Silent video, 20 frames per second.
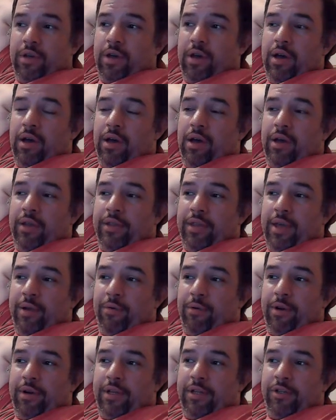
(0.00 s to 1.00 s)
They
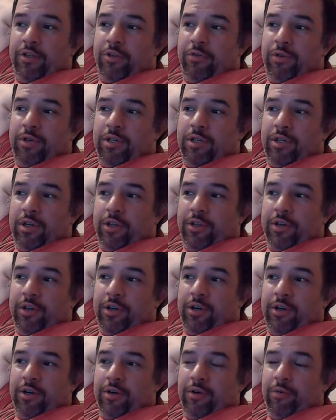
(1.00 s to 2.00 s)
run into each
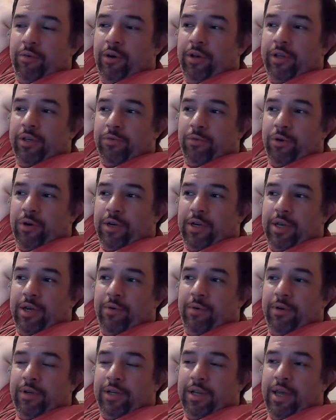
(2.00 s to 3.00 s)
other while he's working
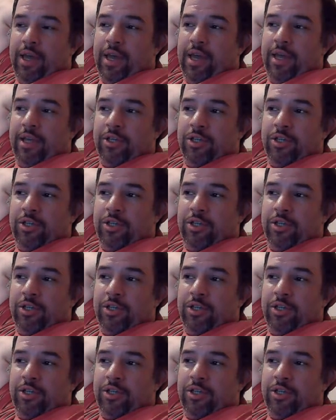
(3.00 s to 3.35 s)
one day,